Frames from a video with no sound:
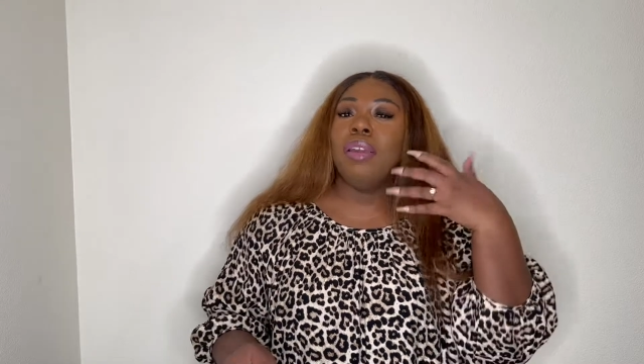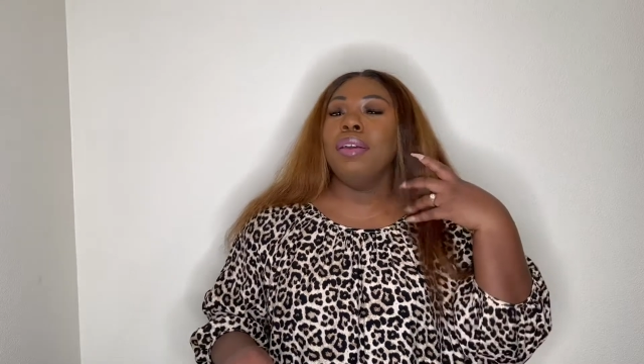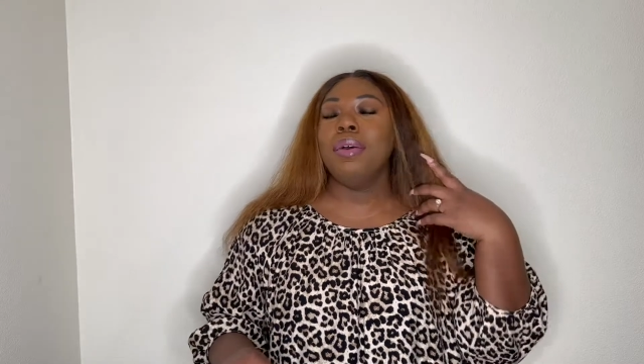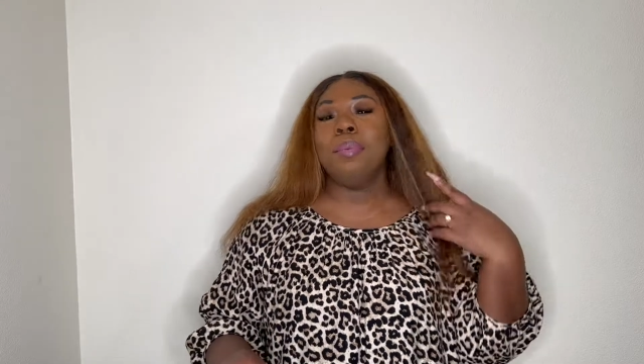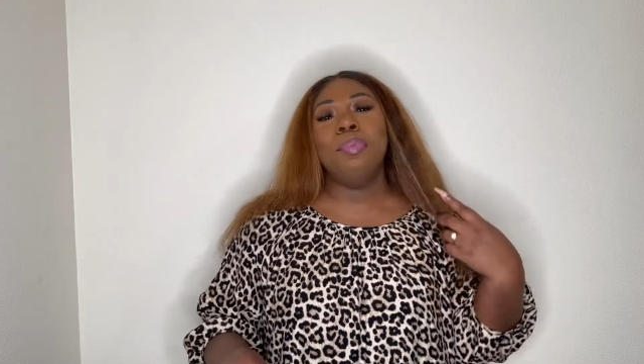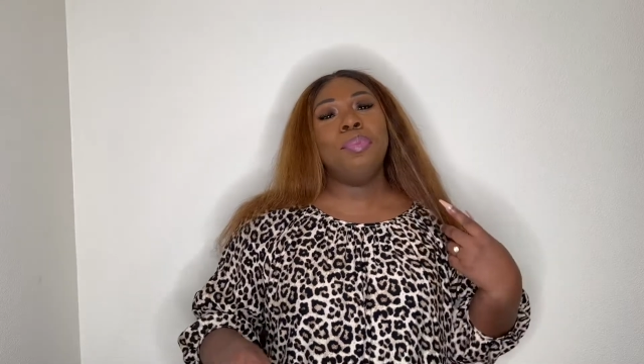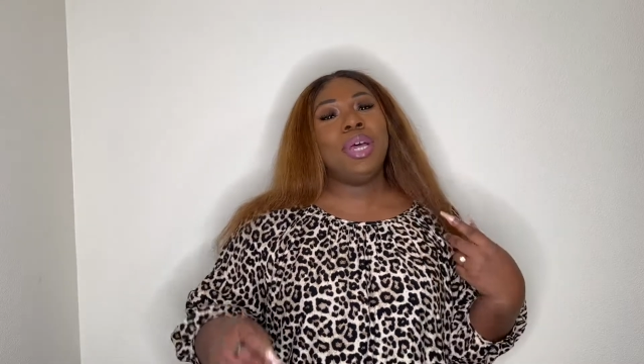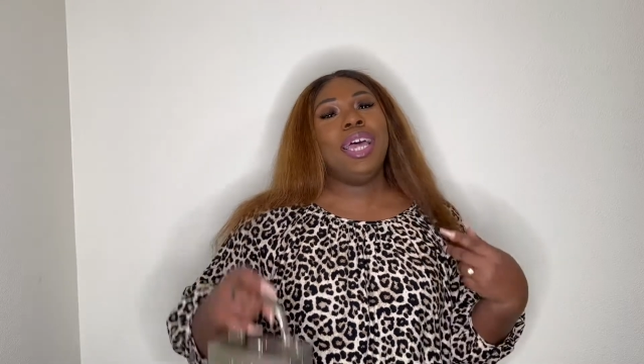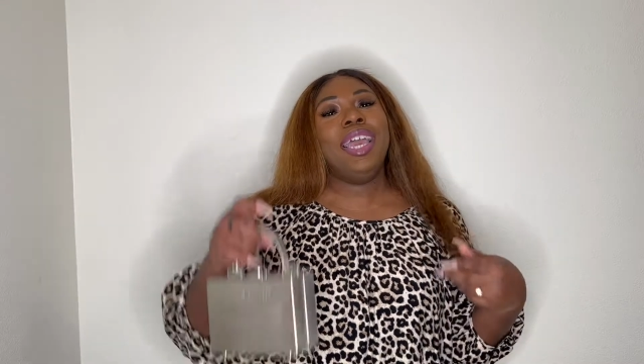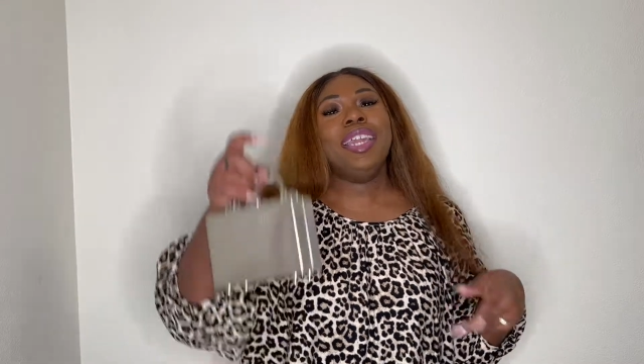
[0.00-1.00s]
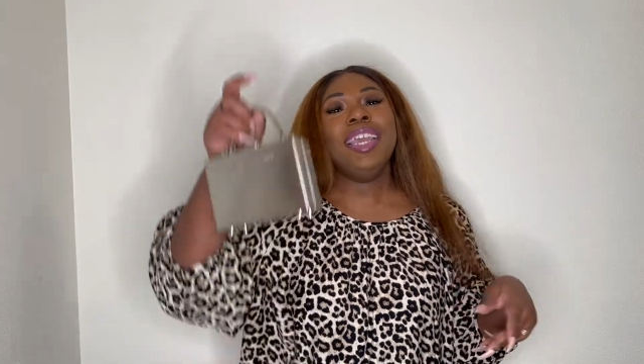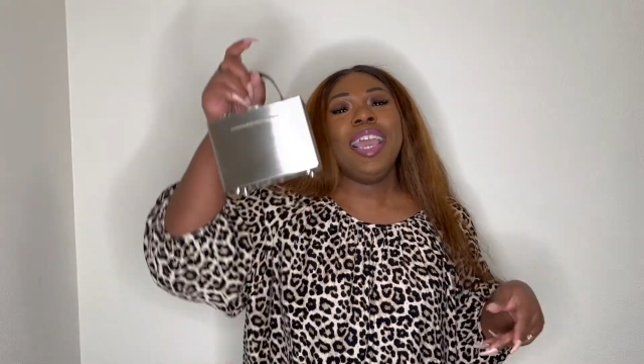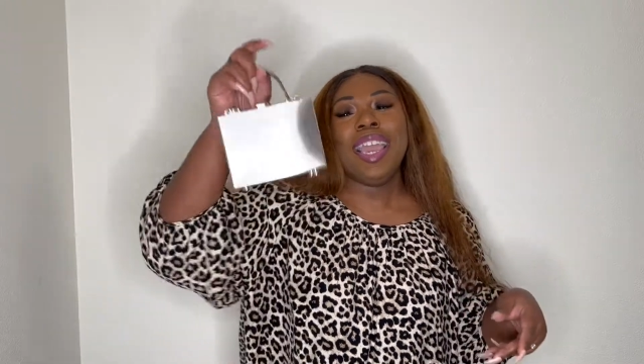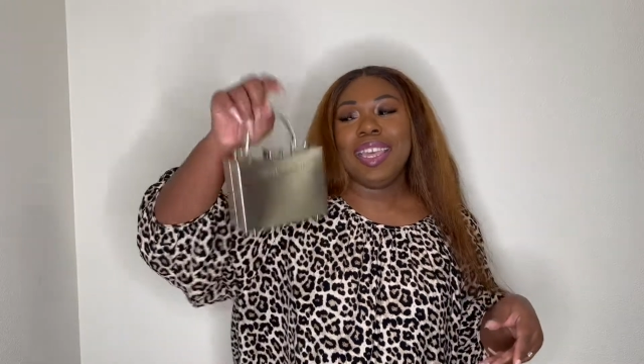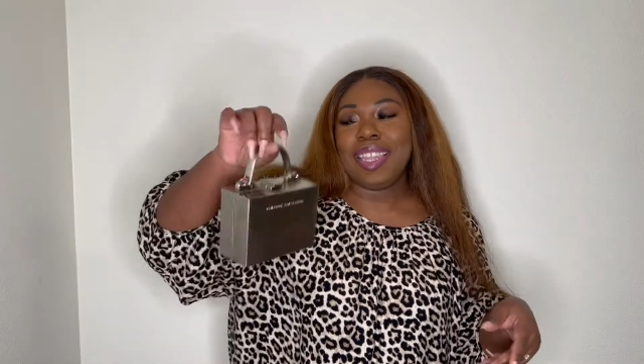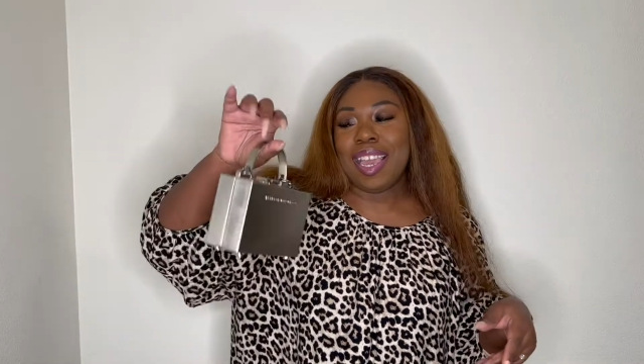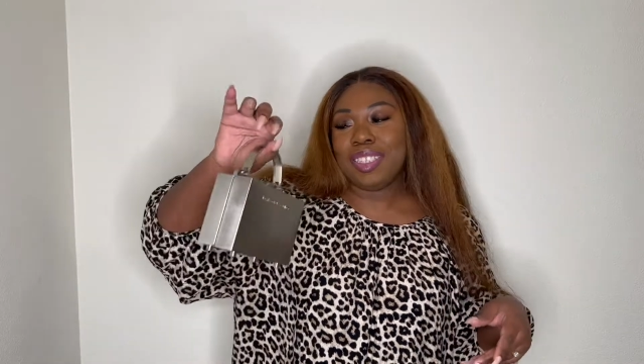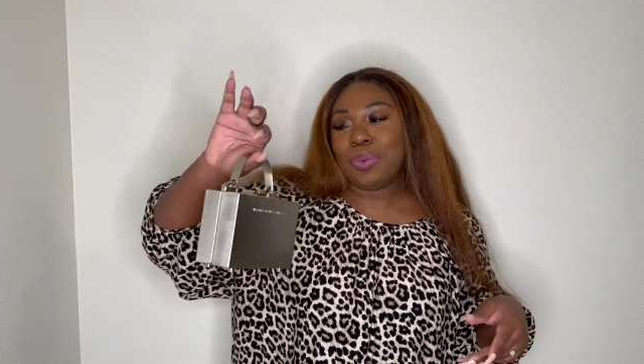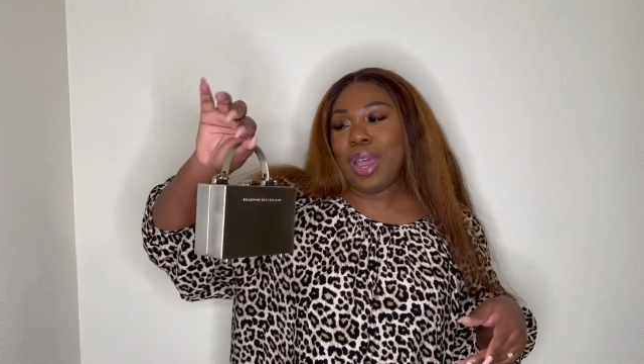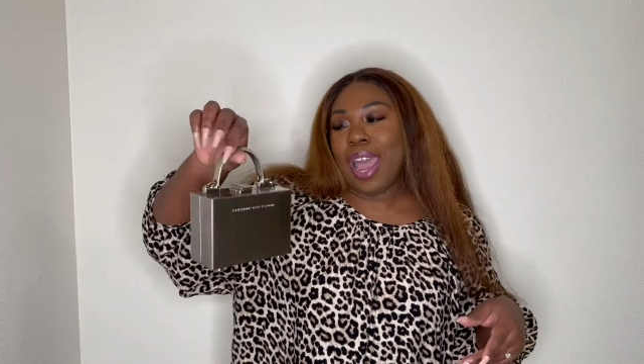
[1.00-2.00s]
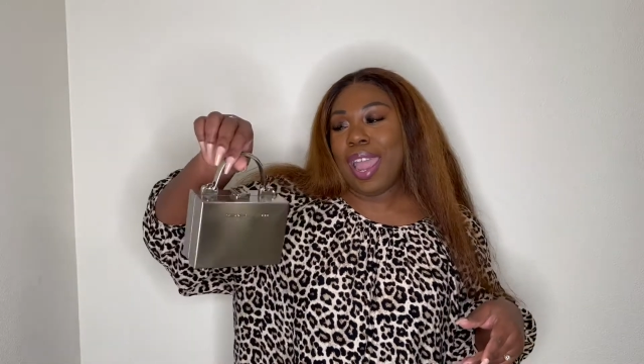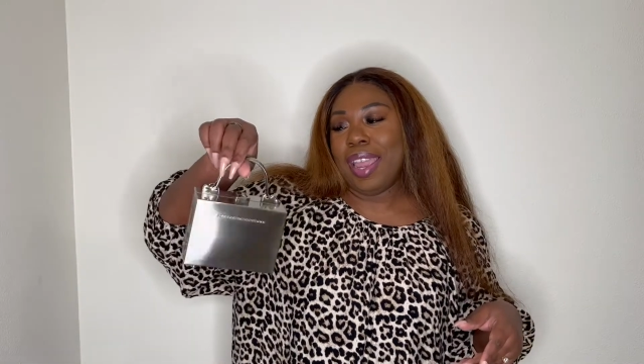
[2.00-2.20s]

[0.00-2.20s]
But that's why,